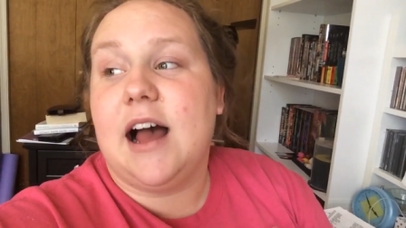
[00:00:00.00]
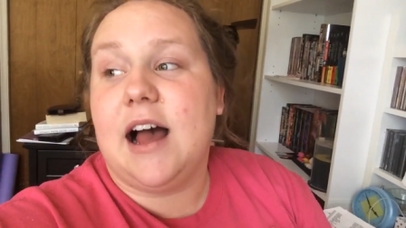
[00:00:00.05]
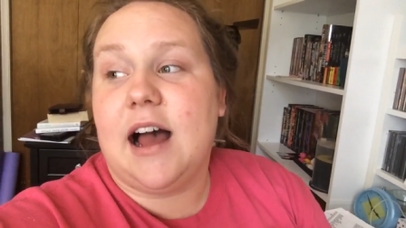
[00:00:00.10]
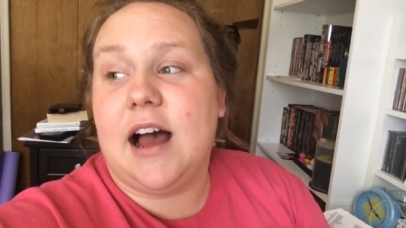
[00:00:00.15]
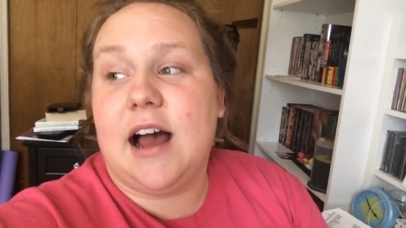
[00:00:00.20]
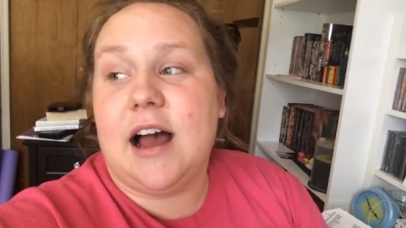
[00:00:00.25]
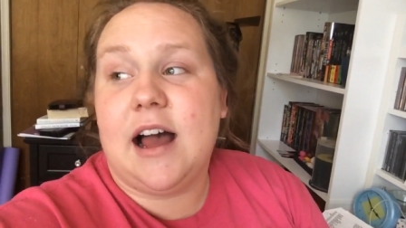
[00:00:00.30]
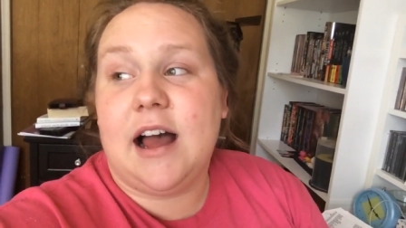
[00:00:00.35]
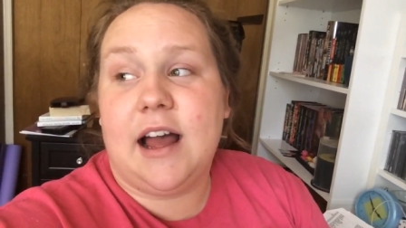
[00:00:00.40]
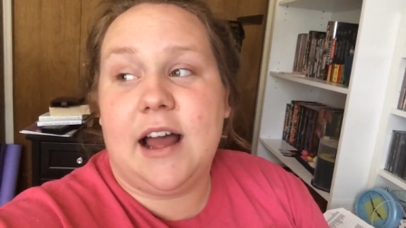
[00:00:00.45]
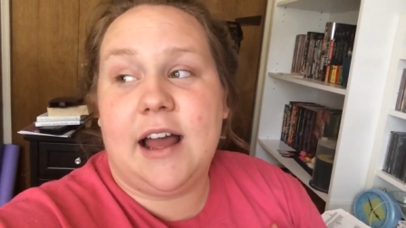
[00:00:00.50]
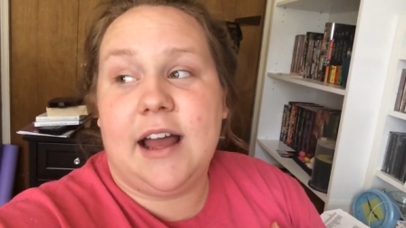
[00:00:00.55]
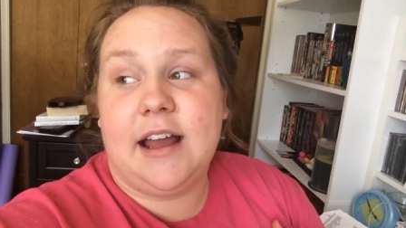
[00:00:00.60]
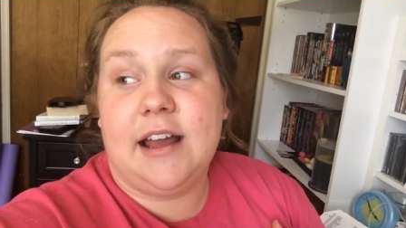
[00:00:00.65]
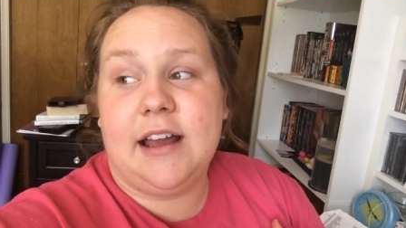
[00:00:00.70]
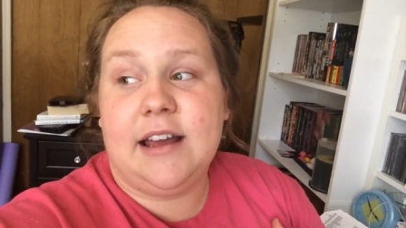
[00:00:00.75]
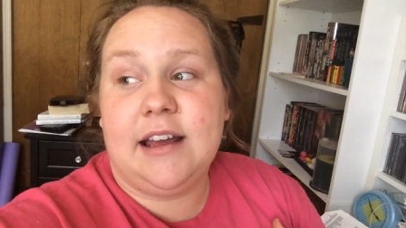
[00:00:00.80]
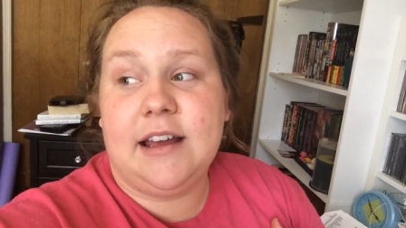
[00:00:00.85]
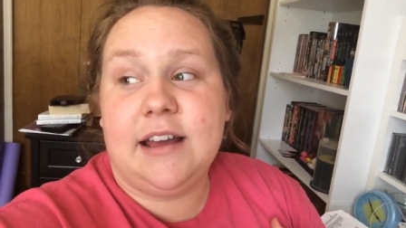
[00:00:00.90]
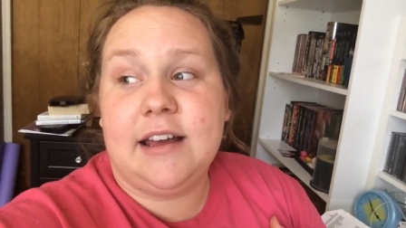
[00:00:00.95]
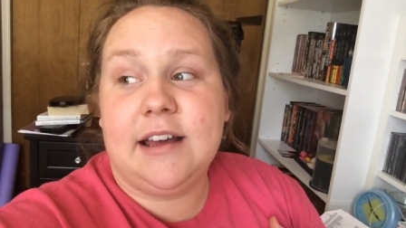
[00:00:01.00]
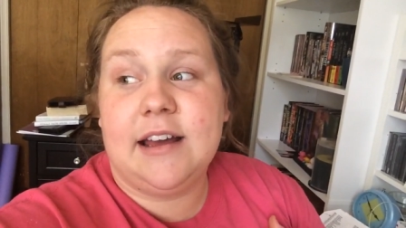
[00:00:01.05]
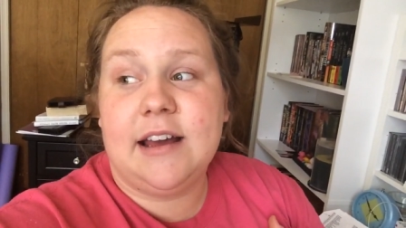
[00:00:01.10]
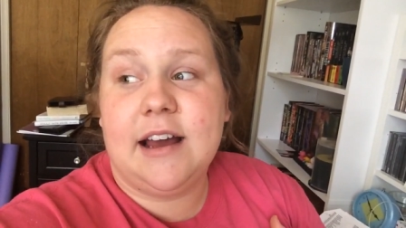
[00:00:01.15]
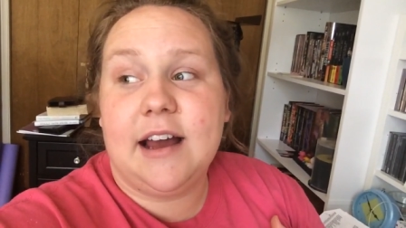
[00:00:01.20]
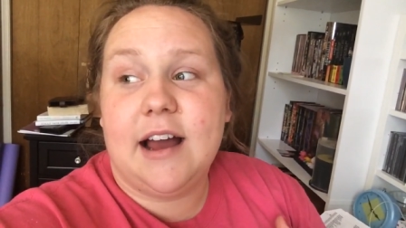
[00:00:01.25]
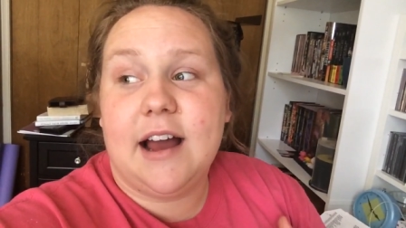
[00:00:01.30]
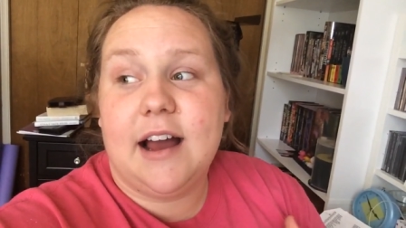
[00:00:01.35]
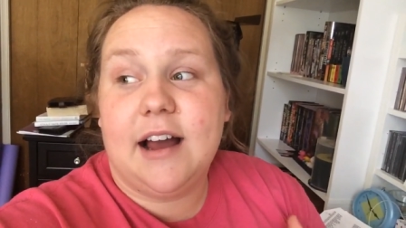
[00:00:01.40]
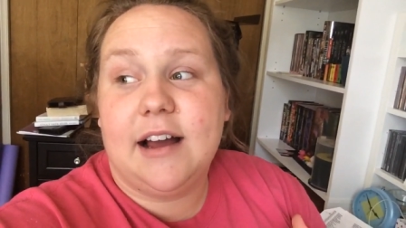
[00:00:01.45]

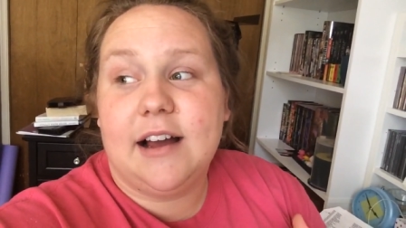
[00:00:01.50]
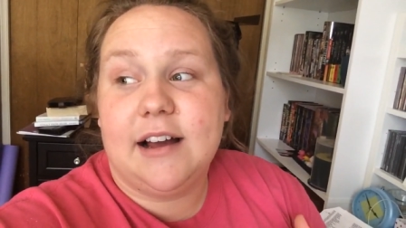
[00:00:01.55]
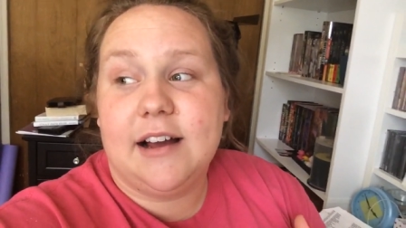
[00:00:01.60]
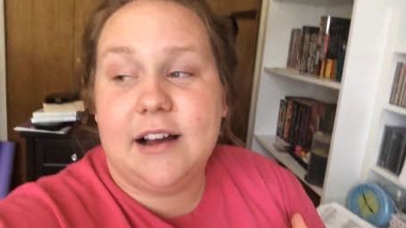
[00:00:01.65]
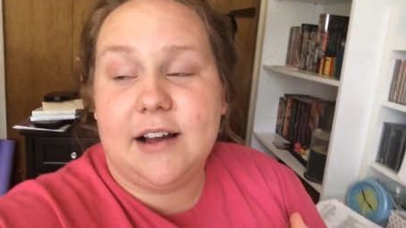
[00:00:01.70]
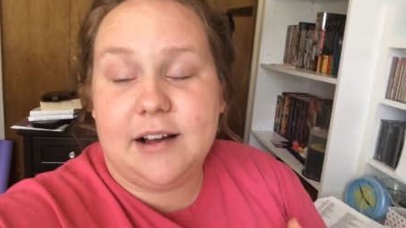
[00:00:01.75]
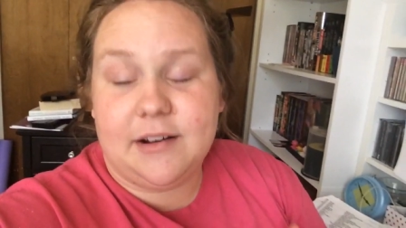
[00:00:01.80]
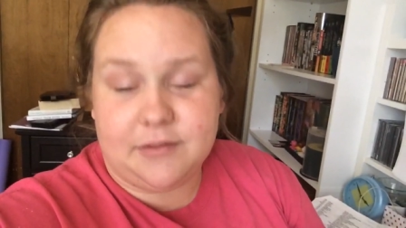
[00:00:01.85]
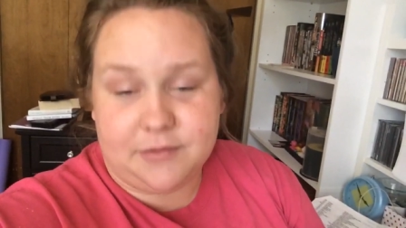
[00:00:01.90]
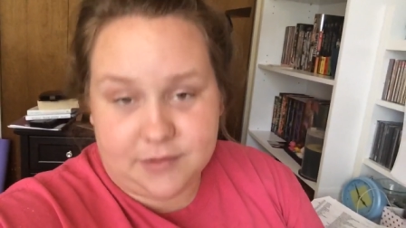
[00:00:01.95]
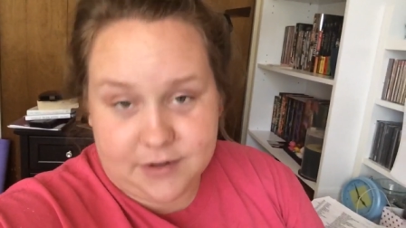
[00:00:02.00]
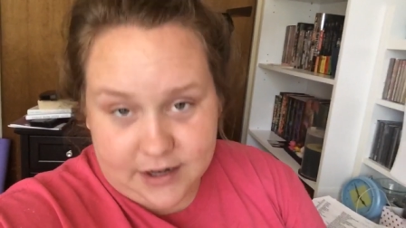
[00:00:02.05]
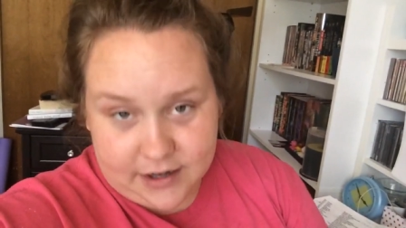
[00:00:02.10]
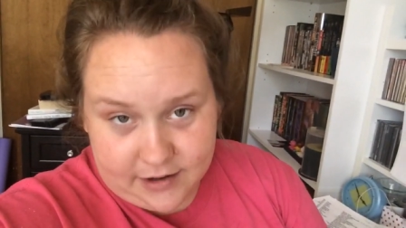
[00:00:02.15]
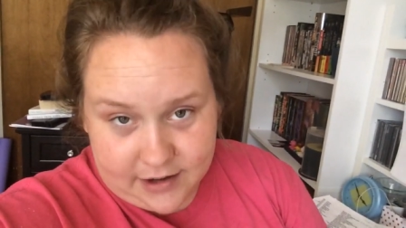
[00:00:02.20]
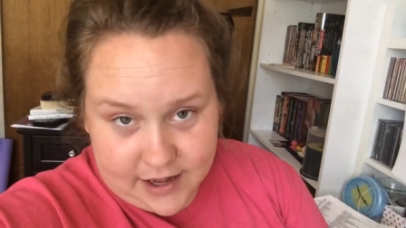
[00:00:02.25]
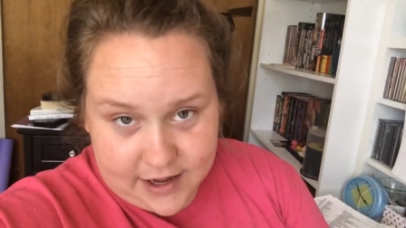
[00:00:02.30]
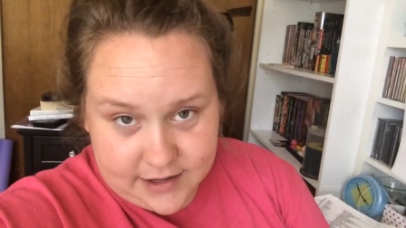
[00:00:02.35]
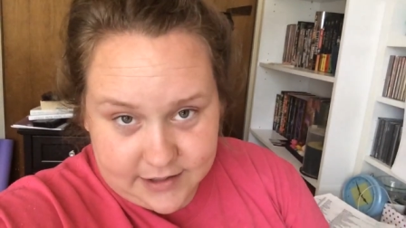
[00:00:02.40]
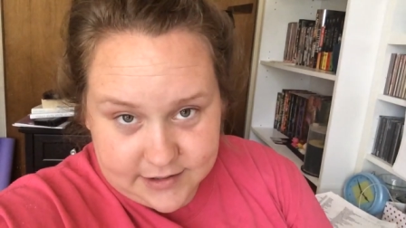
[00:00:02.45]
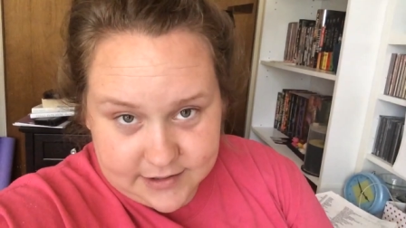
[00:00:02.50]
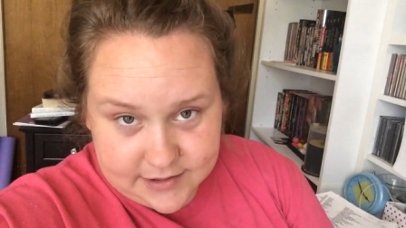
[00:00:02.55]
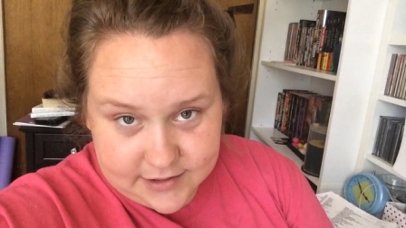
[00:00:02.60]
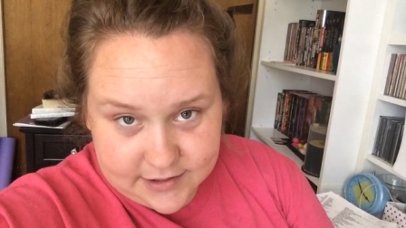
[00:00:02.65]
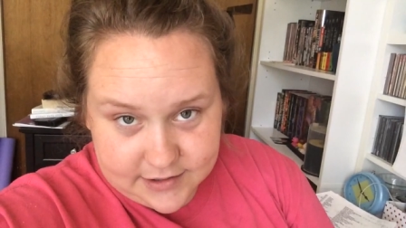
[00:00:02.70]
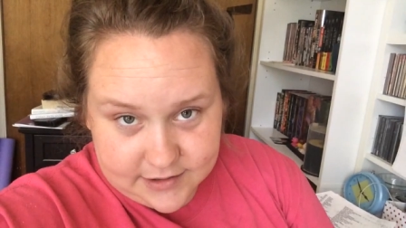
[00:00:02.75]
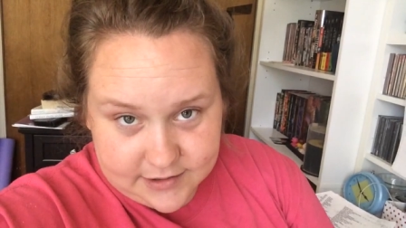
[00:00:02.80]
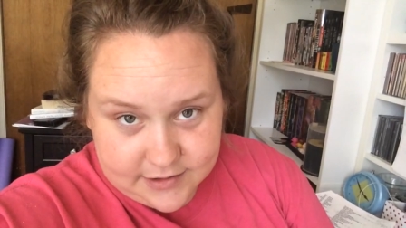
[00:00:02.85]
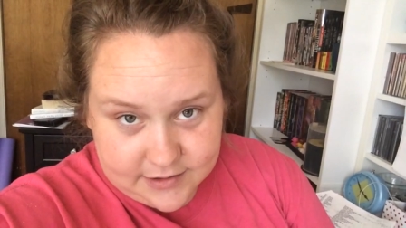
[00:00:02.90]
I realized,